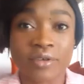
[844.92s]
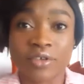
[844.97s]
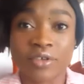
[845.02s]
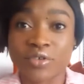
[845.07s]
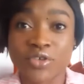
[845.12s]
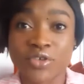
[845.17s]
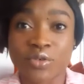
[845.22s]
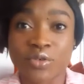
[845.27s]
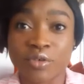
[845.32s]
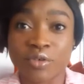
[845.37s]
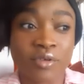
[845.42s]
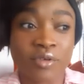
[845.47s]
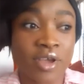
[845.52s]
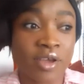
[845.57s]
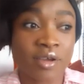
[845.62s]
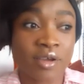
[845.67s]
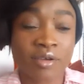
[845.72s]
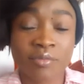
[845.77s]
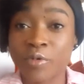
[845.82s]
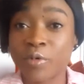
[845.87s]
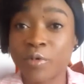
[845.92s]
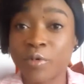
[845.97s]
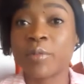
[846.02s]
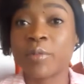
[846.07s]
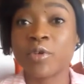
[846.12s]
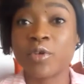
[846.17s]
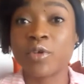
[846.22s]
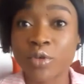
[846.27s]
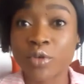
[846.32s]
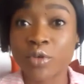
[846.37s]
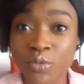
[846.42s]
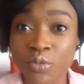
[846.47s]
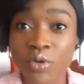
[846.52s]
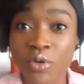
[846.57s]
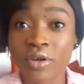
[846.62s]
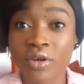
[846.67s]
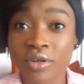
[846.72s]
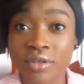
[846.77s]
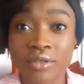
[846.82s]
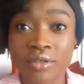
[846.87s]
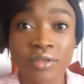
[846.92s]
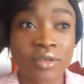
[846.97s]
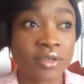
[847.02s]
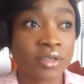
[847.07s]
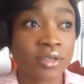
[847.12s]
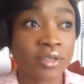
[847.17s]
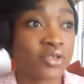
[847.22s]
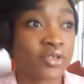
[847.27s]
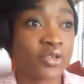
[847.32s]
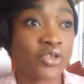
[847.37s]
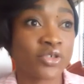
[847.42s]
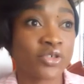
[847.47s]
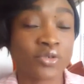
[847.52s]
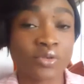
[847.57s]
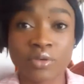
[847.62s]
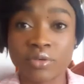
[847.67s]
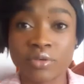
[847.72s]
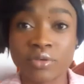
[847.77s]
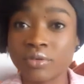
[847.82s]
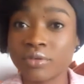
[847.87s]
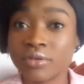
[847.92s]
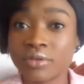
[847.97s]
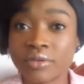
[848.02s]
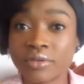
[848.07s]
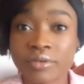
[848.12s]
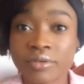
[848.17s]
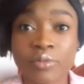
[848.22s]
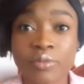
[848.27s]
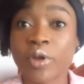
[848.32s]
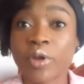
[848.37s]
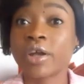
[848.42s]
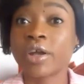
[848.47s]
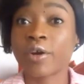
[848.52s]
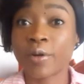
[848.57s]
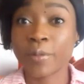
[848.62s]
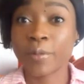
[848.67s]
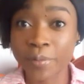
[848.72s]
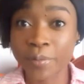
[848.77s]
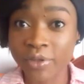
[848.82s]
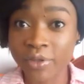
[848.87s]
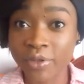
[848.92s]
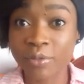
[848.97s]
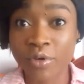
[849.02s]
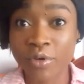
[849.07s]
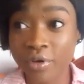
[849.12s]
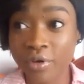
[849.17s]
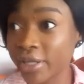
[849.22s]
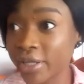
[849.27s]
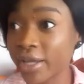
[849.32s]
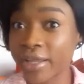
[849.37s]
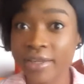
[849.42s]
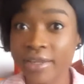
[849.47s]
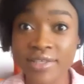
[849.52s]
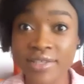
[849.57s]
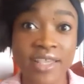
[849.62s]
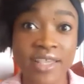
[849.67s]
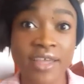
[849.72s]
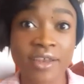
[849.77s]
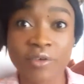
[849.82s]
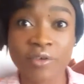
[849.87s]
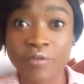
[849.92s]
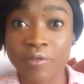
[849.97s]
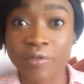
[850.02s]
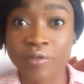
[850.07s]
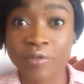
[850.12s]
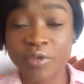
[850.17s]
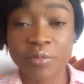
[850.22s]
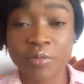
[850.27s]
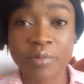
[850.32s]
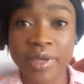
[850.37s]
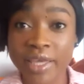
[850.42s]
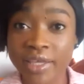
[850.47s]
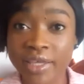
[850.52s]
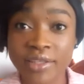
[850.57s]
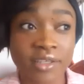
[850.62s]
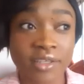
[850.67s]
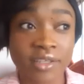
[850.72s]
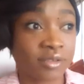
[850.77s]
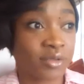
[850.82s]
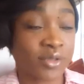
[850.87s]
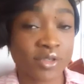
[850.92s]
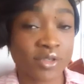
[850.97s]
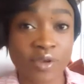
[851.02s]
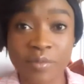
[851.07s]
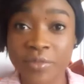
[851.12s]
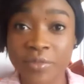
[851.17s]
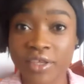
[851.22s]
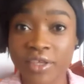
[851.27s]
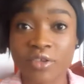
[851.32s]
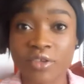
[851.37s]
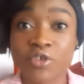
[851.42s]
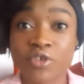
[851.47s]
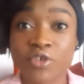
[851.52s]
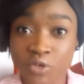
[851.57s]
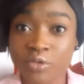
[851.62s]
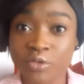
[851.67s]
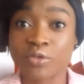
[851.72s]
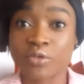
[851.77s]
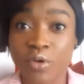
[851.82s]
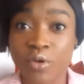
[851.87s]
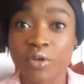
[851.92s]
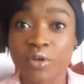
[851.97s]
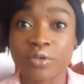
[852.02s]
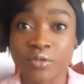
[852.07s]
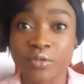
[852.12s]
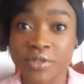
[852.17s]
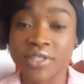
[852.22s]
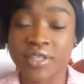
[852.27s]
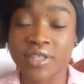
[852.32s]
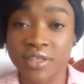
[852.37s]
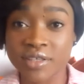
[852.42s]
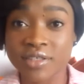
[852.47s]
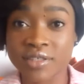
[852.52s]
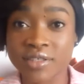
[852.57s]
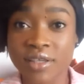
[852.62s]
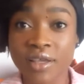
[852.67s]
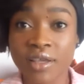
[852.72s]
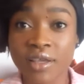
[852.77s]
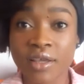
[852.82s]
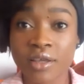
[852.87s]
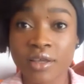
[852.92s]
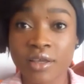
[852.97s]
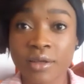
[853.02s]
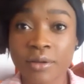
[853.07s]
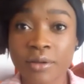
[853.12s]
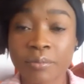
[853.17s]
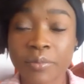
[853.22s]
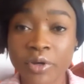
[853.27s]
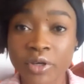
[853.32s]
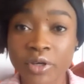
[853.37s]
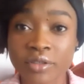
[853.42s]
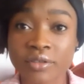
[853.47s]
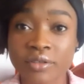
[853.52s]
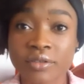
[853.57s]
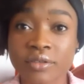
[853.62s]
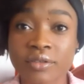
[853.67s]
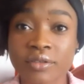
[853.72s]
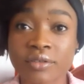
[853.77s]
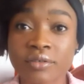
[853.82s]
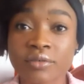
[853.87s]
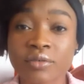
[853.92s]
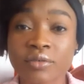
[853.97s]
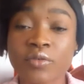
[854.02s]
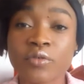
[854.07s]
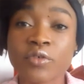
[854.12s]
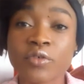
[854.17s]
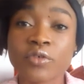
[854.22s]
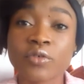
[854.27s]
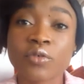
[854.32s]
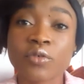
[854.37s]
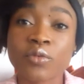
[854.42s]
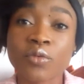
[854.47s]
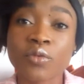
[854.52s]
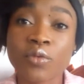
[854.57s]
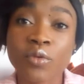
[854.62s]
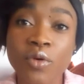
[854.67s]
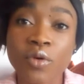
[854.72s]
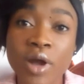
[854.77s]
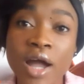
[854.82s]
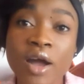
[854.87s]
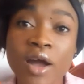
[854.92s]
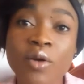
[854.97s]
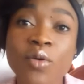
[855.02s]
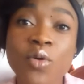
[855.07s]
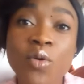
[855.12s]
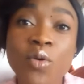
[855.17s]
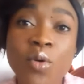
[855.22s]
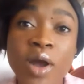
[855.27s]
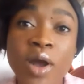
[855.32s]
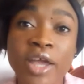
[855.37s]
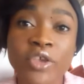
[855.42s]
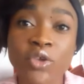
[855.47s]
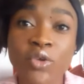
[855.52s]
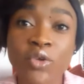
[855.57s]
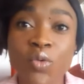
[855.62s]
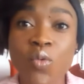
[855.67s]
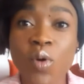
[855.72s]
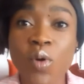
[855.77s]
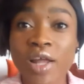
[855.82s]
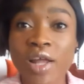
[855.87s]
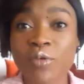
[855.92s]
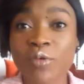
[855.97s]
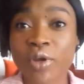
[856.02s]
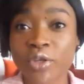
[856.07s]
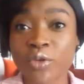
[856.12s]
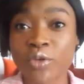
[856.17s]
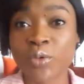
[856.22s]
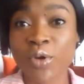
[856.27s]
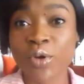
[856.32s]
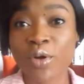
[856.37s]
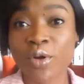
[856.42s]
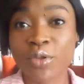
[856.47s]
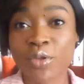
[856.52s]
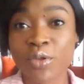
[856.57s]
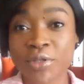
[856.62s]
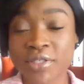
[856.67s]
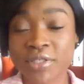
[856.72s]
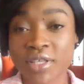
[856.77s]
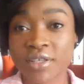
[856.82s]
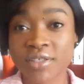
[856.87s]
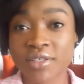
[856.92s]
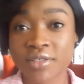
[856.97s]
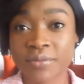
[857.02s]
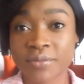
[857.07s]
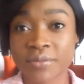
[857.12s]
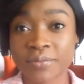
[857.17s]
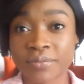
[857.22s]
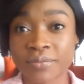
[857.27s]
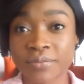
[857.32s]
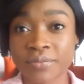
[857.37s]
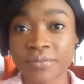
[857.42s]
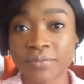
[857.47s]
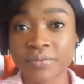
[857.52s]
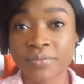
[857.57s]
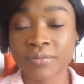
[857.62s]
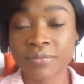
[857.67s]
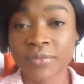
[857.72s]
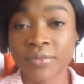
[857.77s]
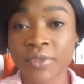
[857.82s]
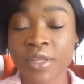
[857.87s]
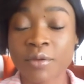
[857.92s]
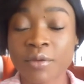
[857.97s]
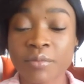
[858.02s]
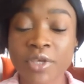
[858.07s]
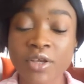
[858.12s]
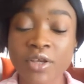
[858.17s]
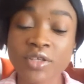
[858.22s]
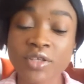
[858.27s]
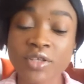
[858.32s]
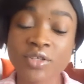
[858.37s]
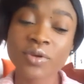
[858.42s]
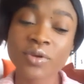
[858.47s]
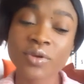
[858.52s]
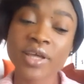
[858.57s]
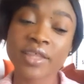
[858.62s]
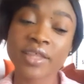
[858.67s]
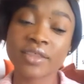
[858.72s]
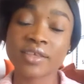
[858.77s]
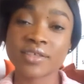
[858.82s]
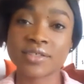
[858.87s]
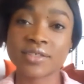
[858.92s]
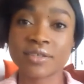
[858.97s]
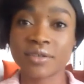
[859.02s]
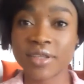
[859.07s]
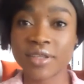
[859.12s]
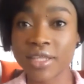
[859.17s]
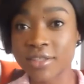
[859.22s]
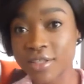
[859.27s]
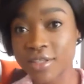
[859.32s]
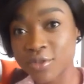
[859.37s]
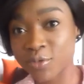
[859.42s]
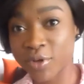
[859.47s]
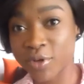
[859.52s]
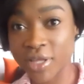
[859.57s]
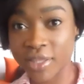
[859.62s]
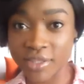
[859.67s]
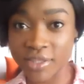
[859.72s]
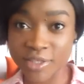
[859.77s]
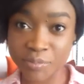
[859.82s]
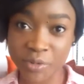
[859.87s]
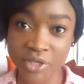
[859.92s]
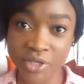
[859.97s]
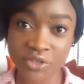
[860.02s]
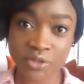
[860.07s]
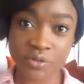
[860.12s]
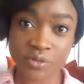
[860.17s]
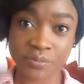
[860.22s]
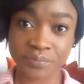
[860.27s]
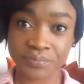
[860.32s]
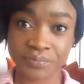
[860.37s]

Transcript: You should probably go to work. You should wake up in the morning, at least get up from your bed and do something. You should do all those things. But who are you while you are doing all those things? Because look at this. Let's look at this picture.